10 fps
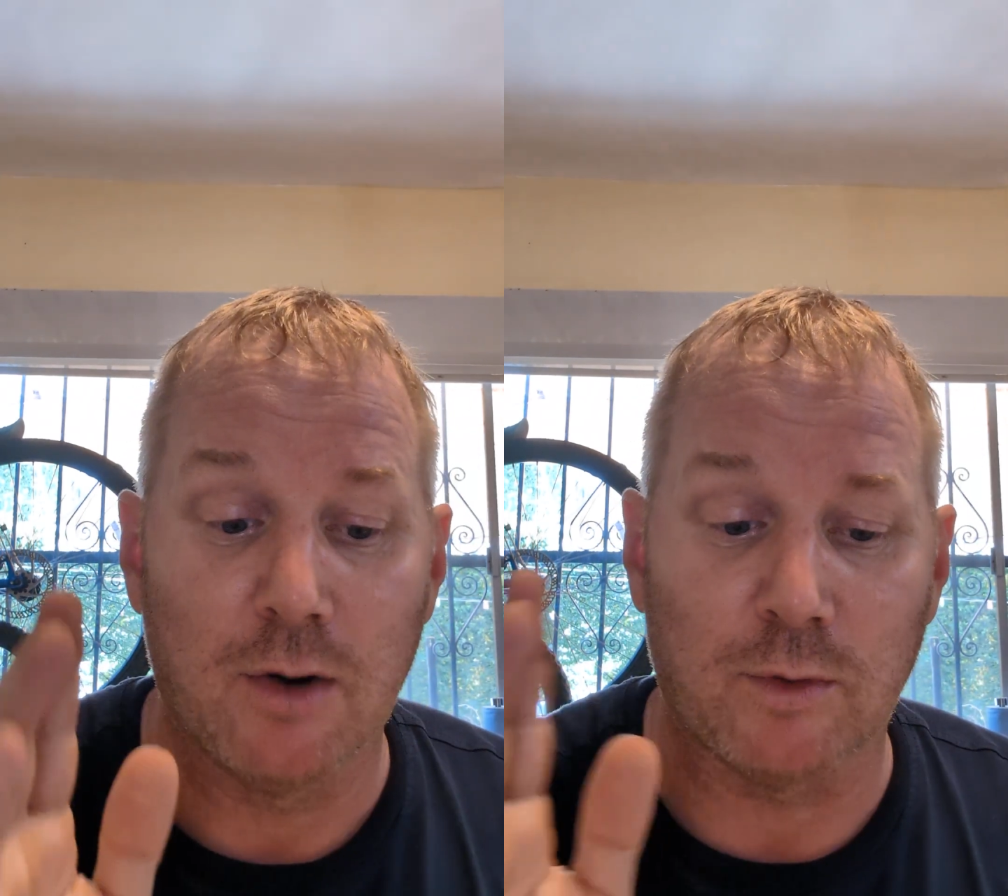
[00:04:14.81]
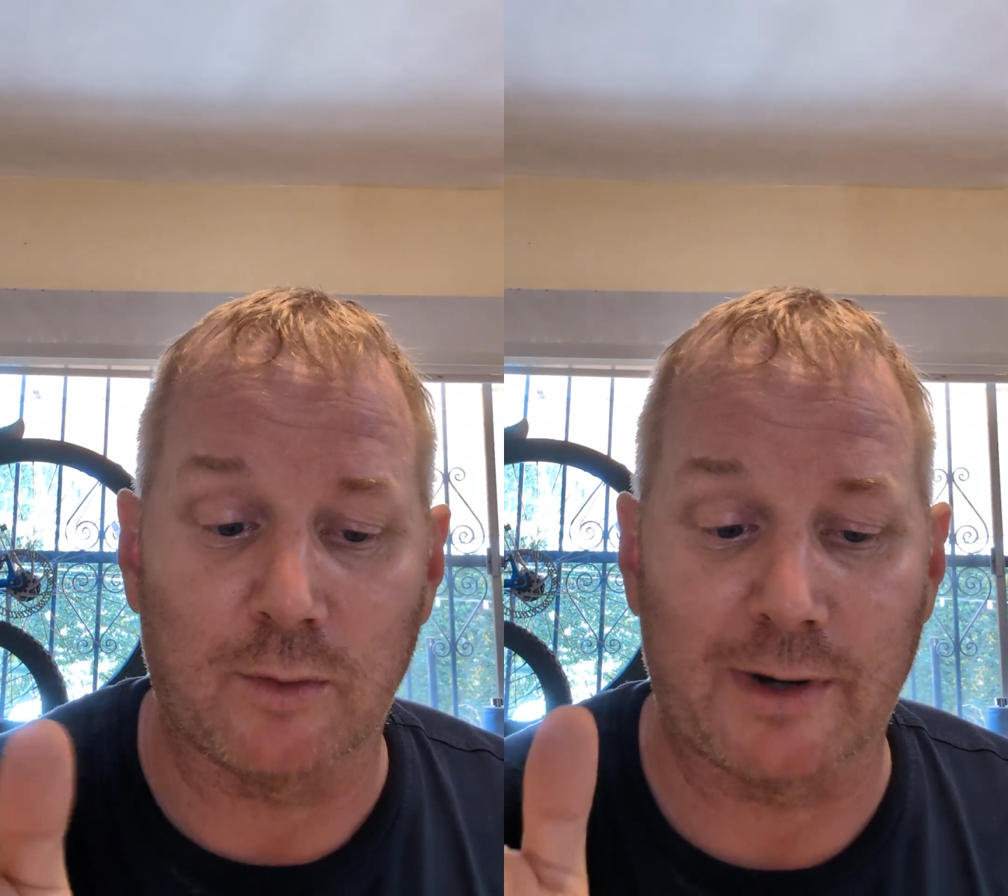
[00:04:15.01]

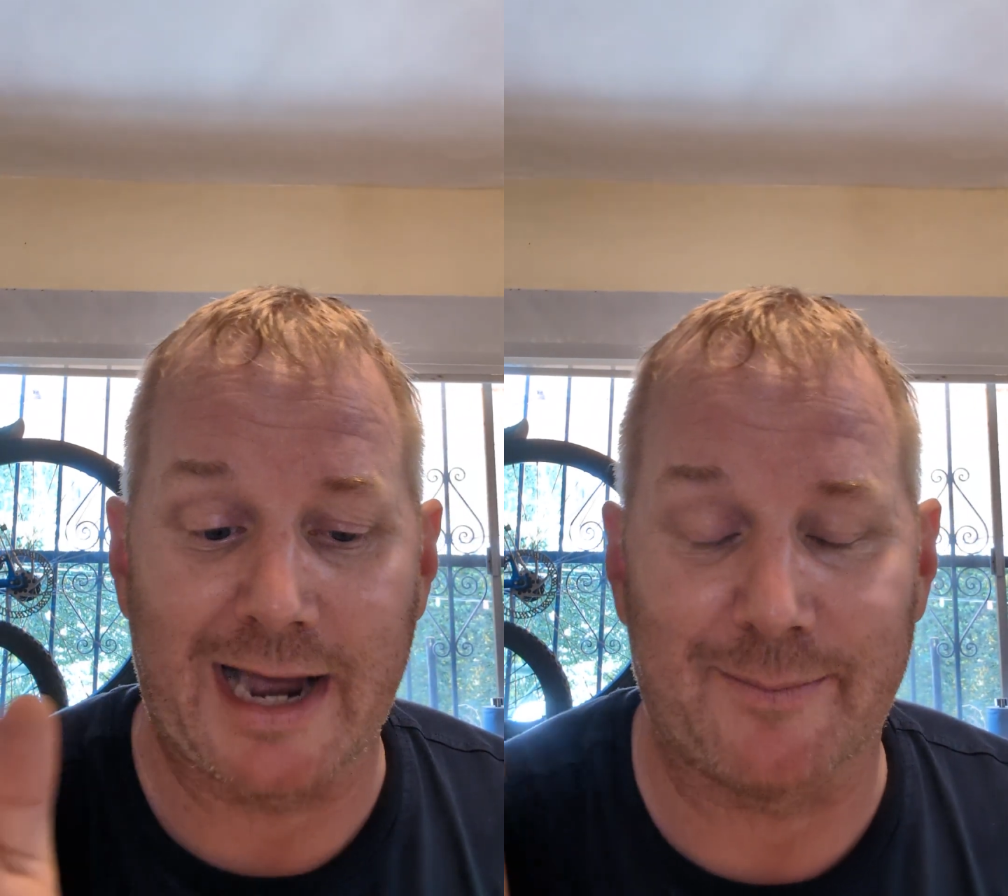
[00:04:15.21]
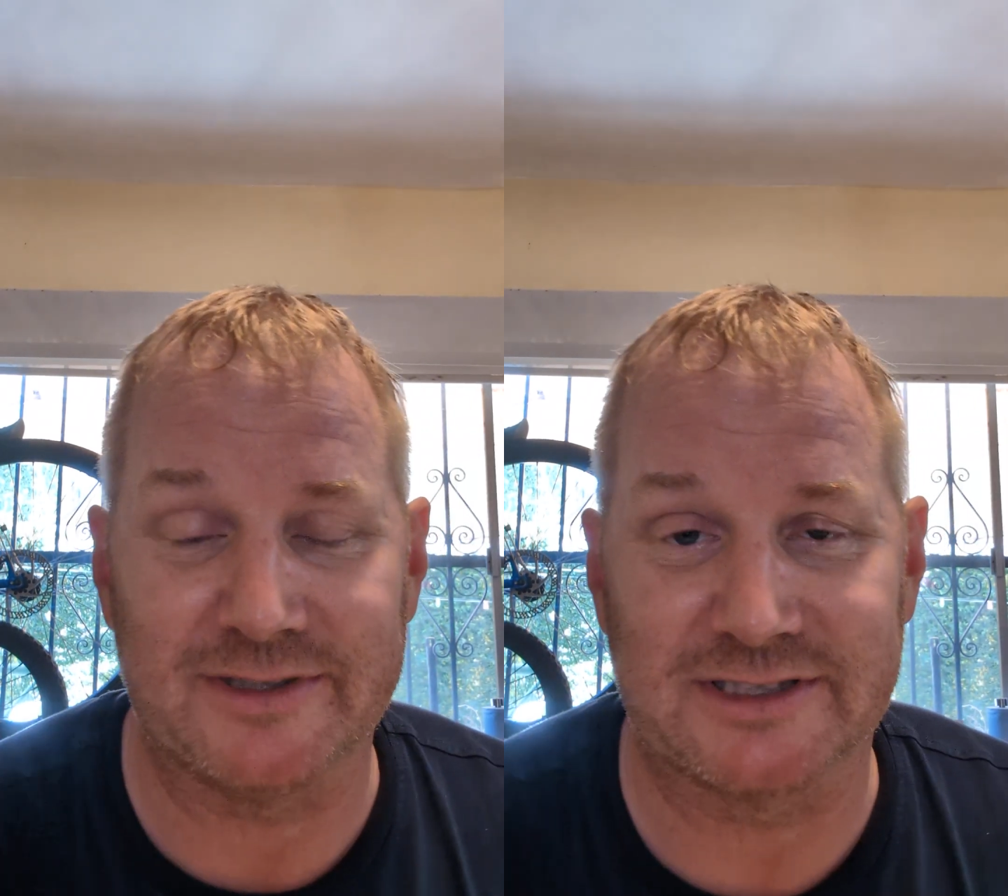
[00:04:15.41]
What will
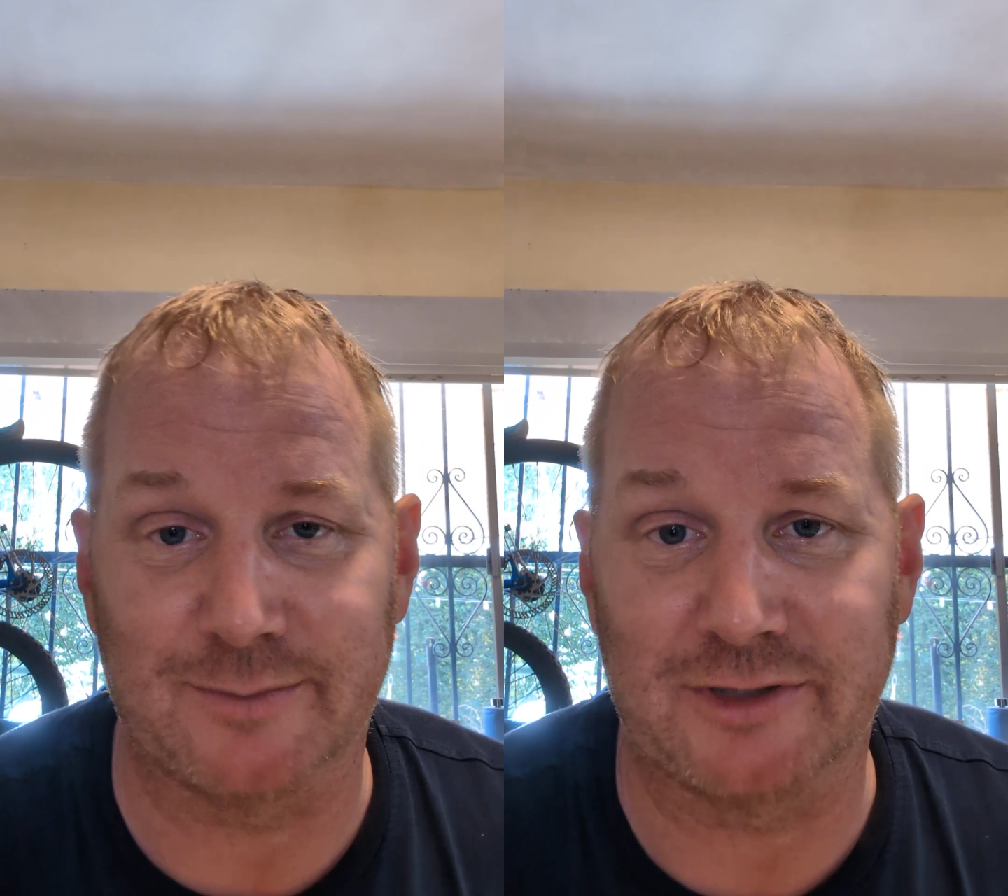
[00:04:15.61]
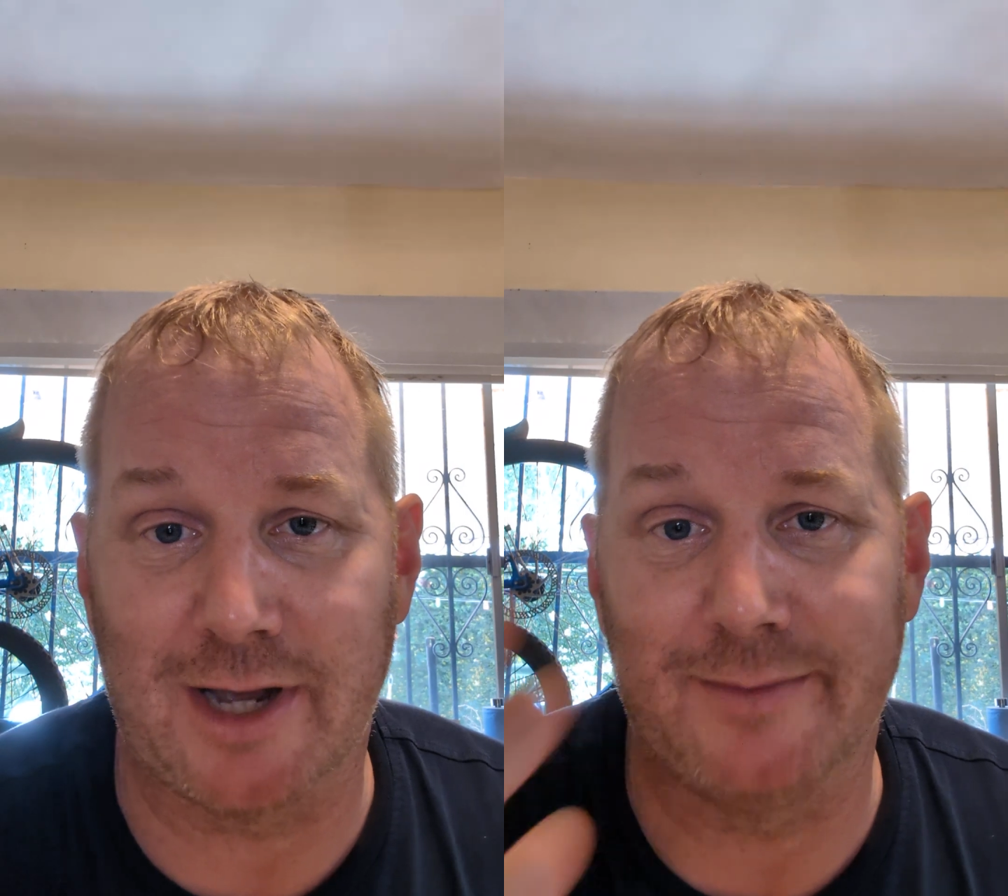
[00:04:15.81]
happen
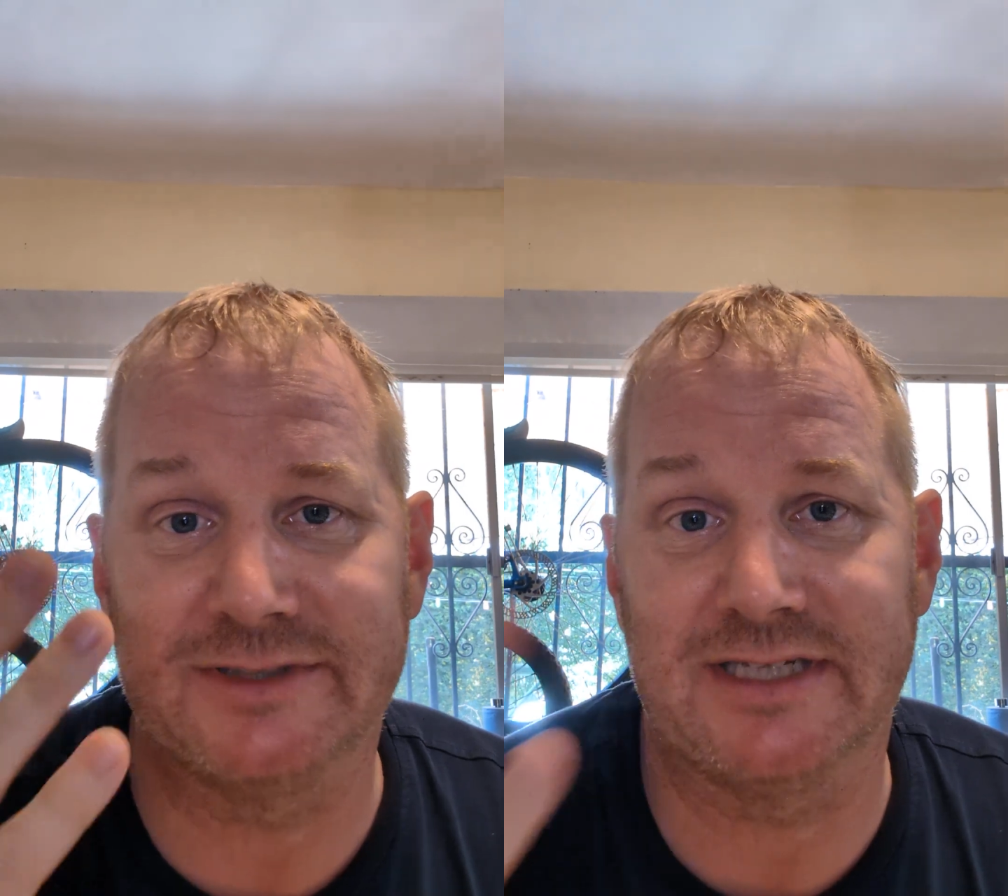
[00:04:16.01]
sometimes,